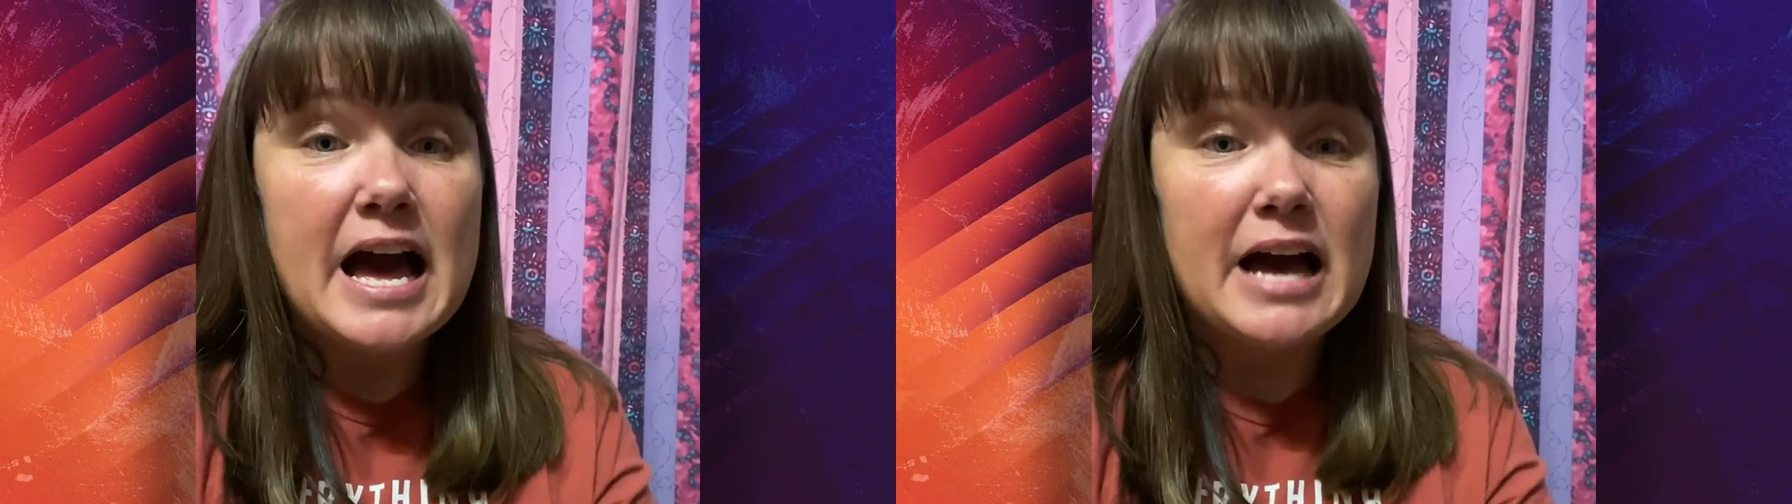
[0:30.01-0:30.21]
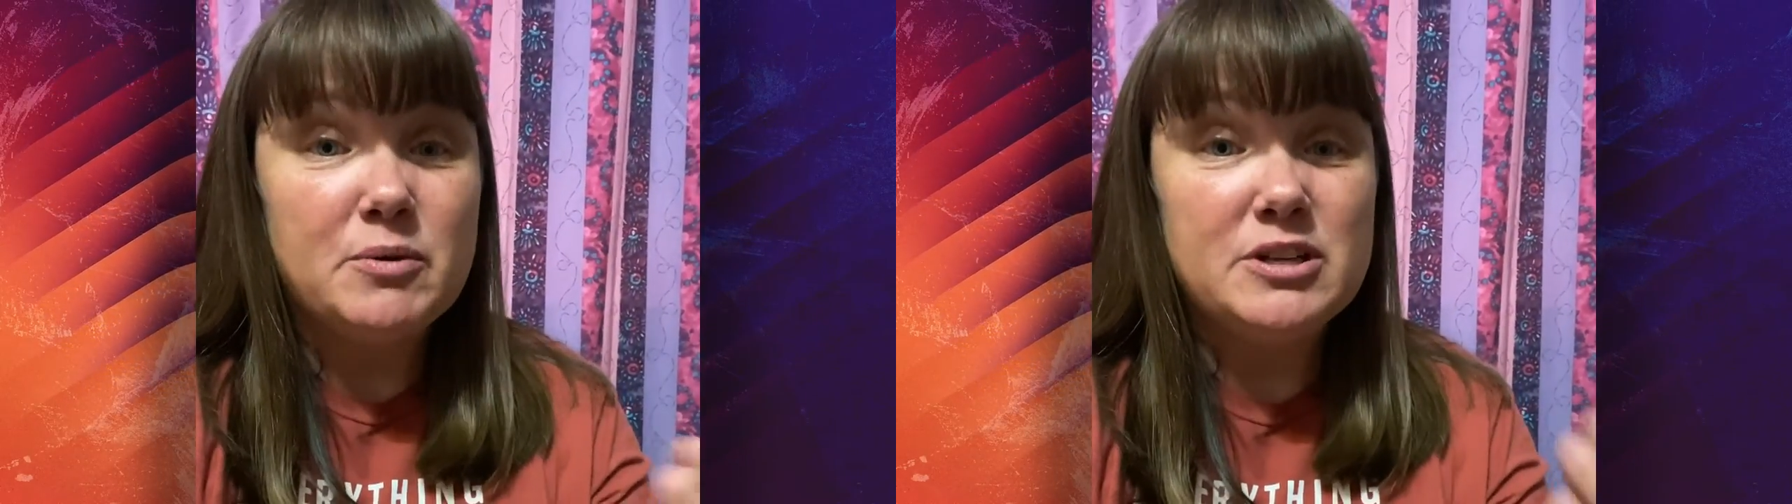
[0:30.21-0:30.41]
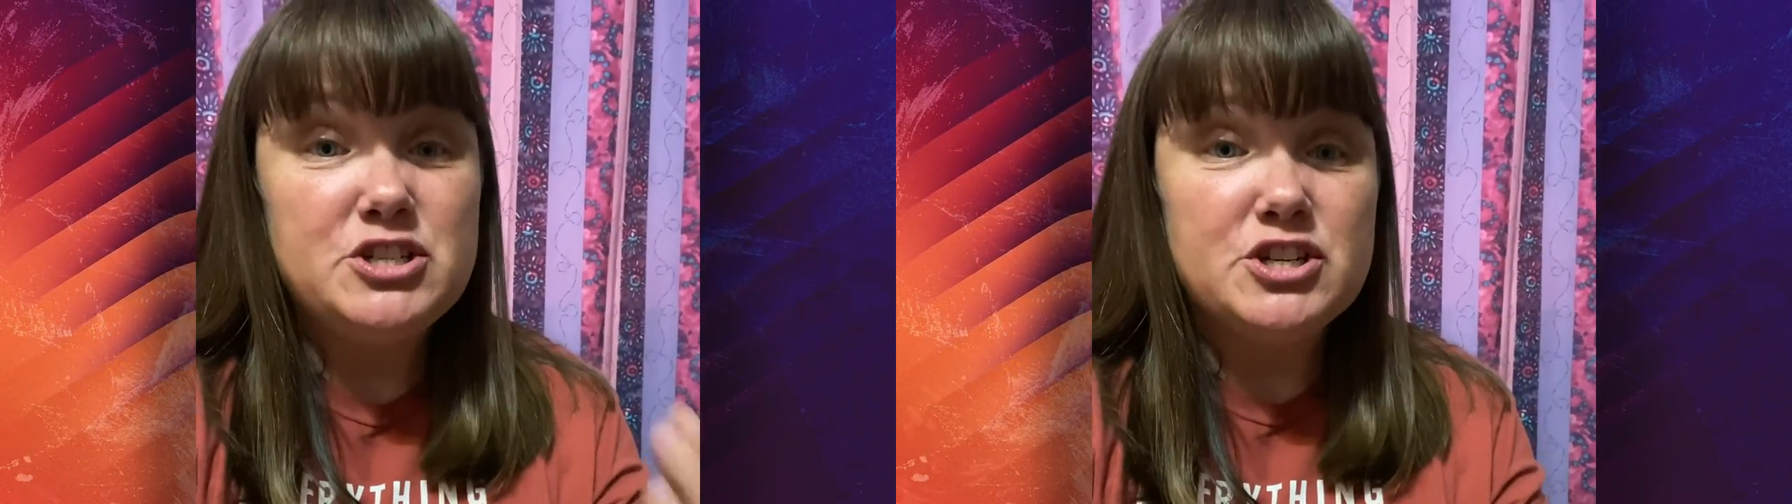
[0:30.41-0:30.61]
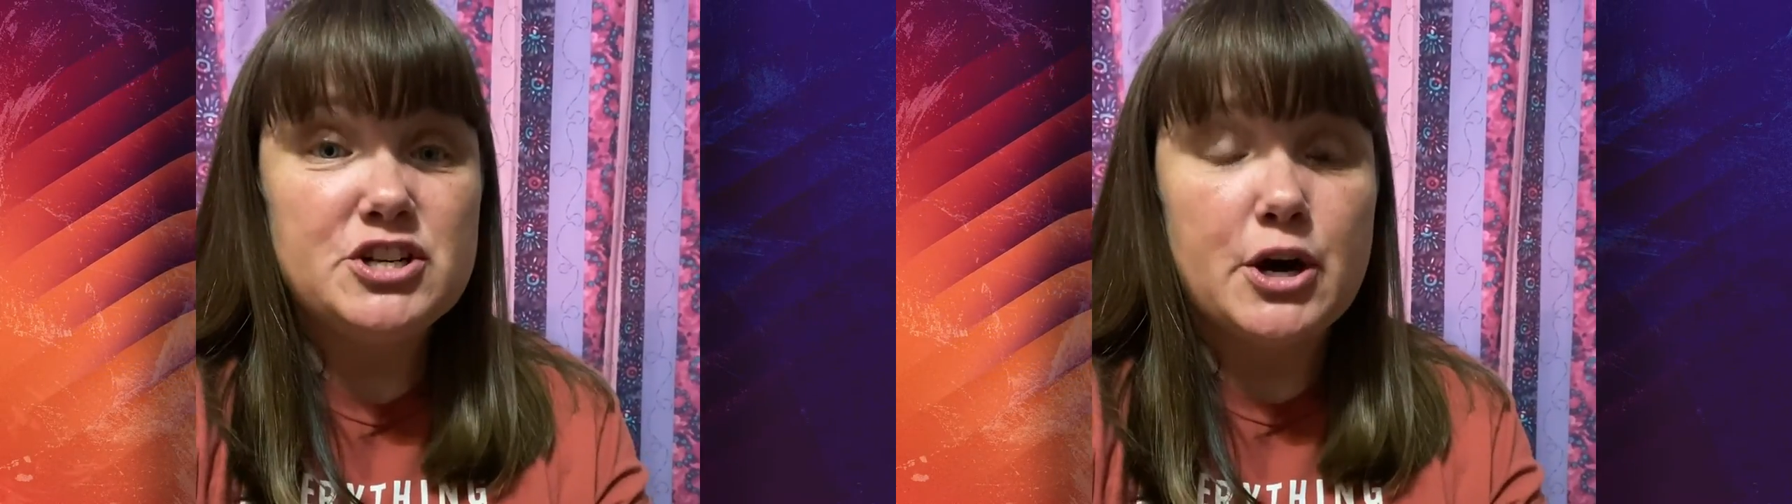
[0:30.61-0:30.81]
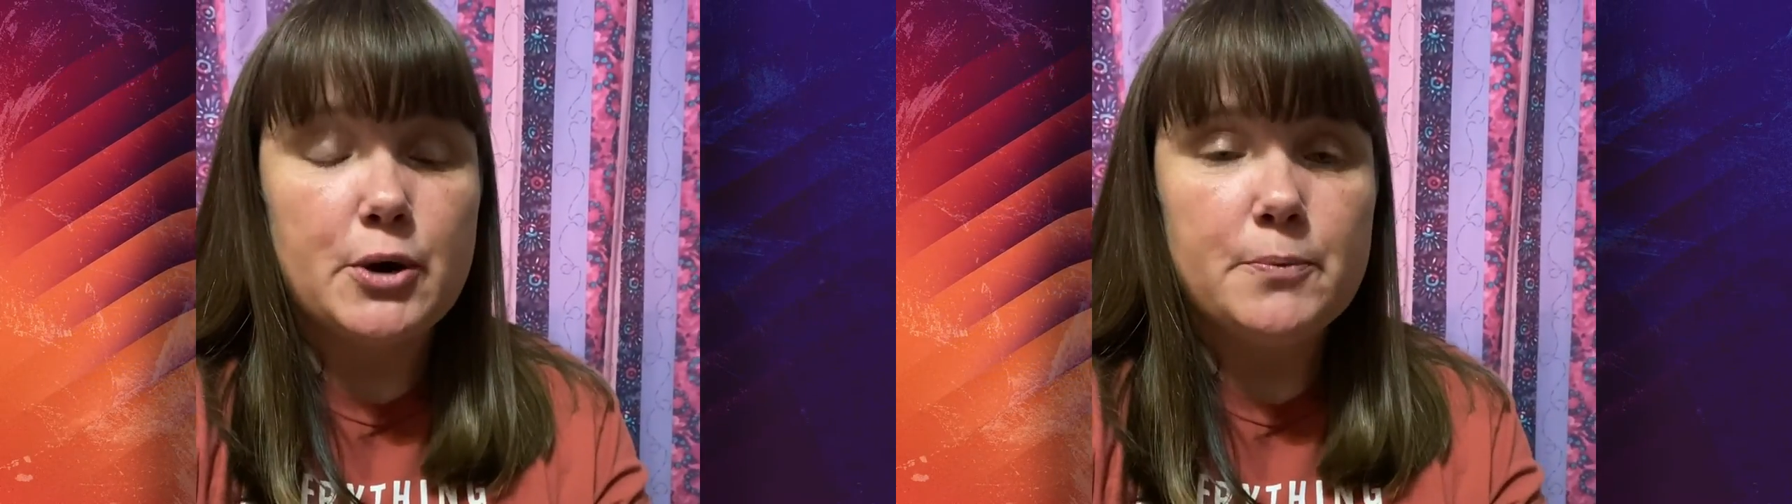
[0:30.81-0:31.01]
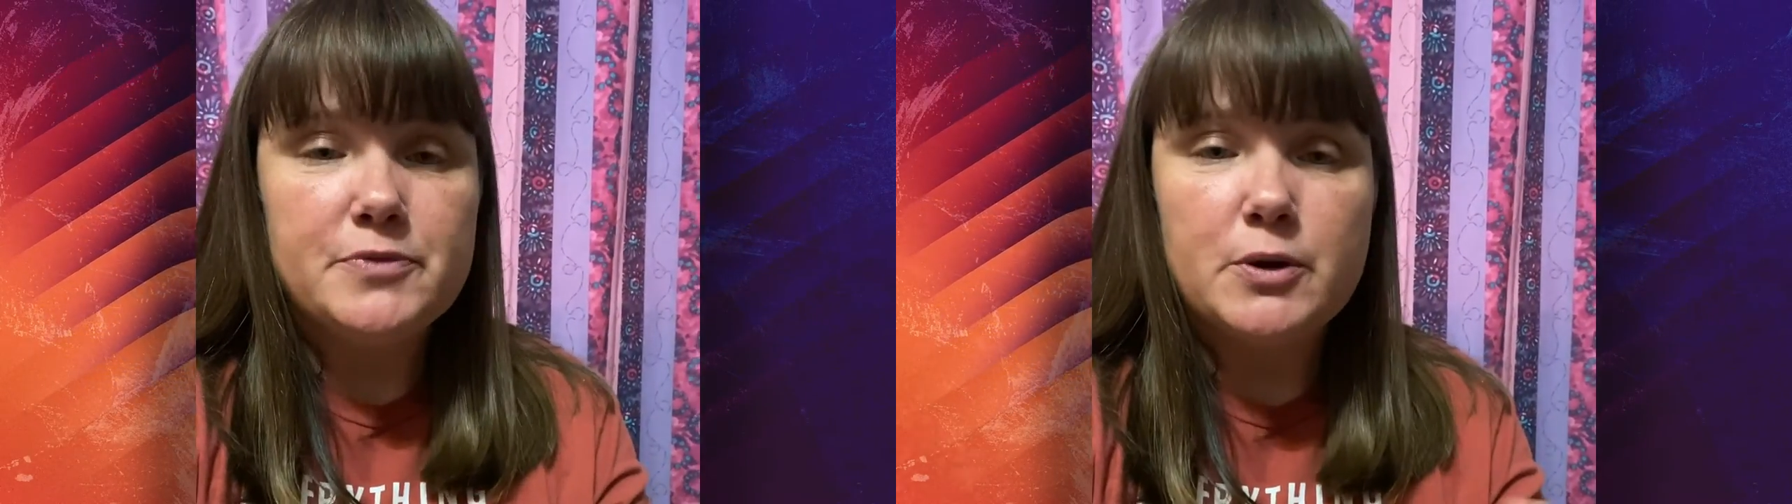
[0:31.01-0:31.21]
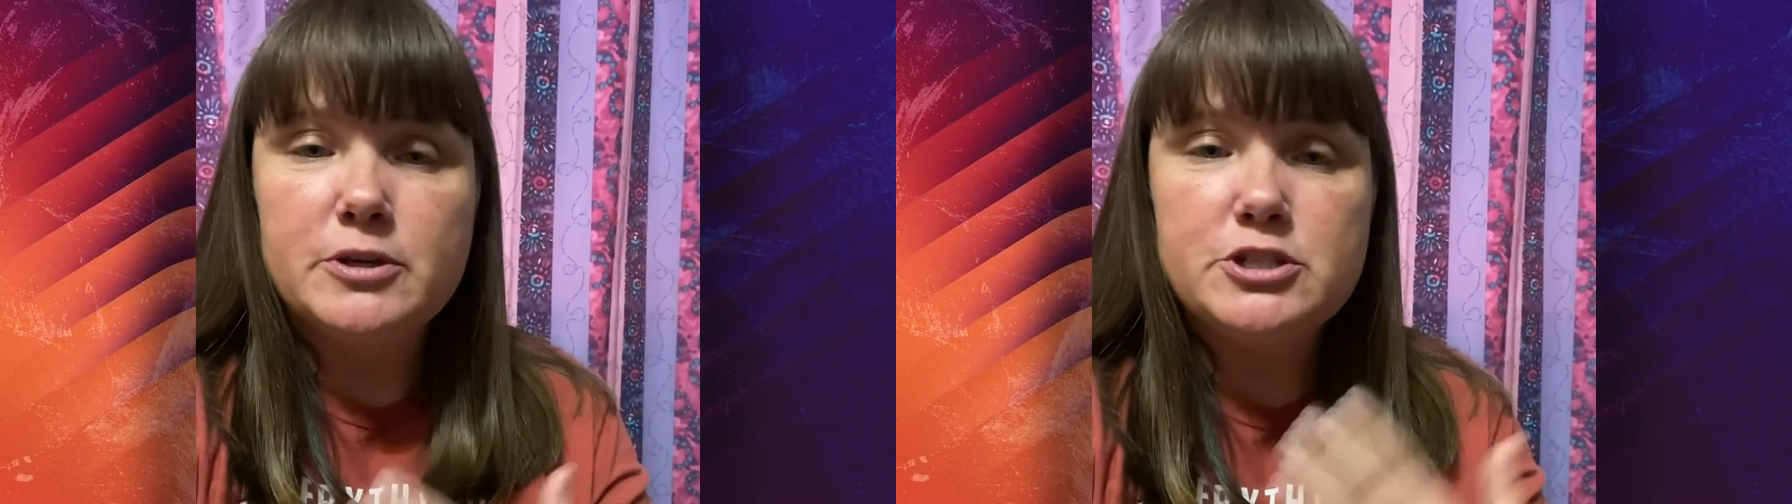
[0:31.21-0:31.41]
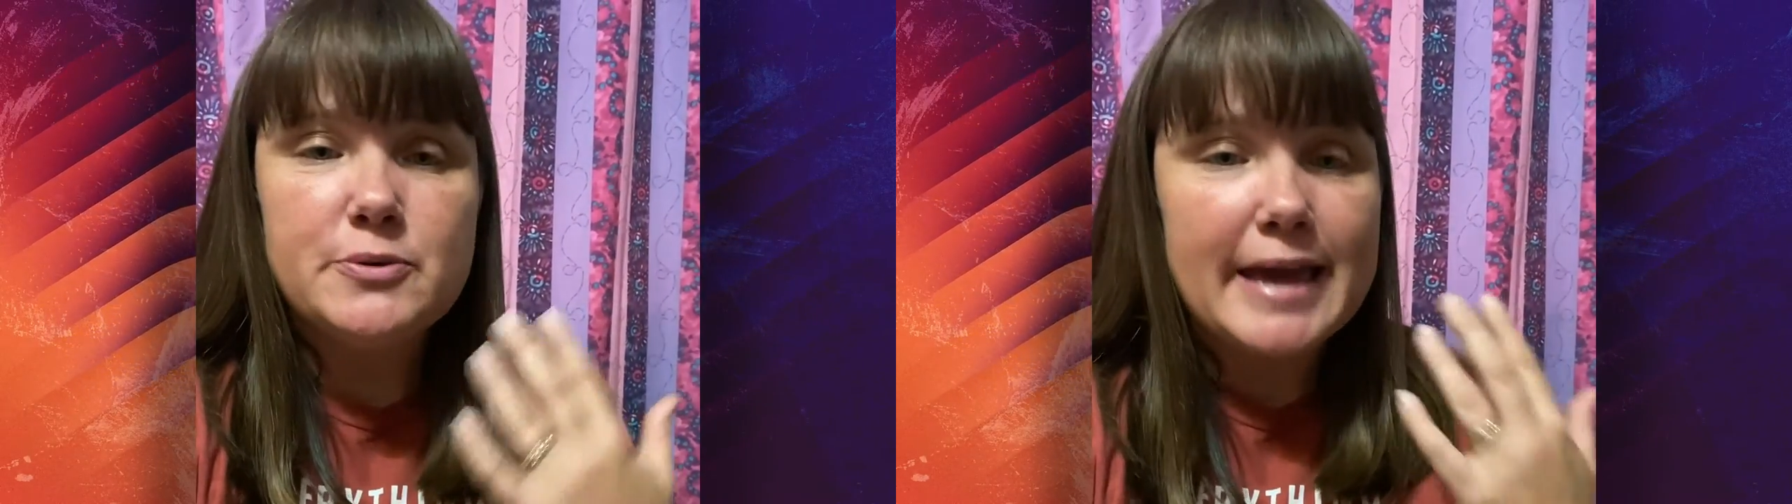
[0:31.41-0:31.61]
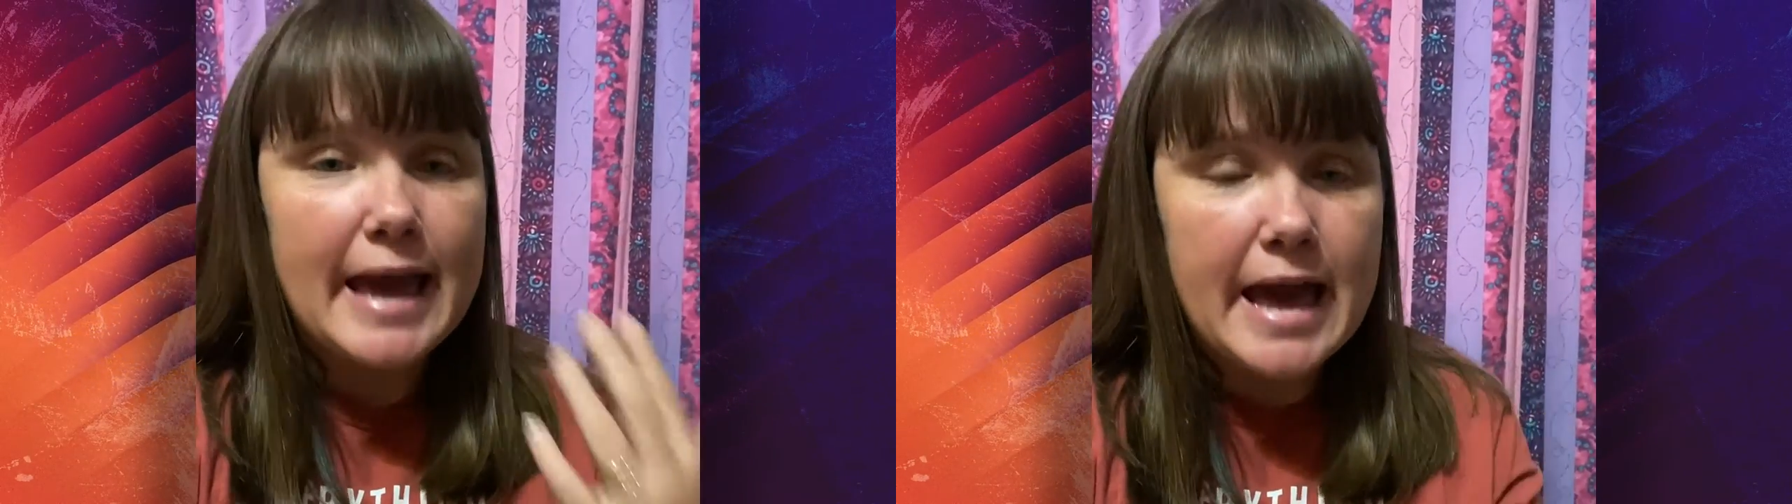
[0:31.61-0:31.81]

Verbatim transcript: I want you to know that we're doing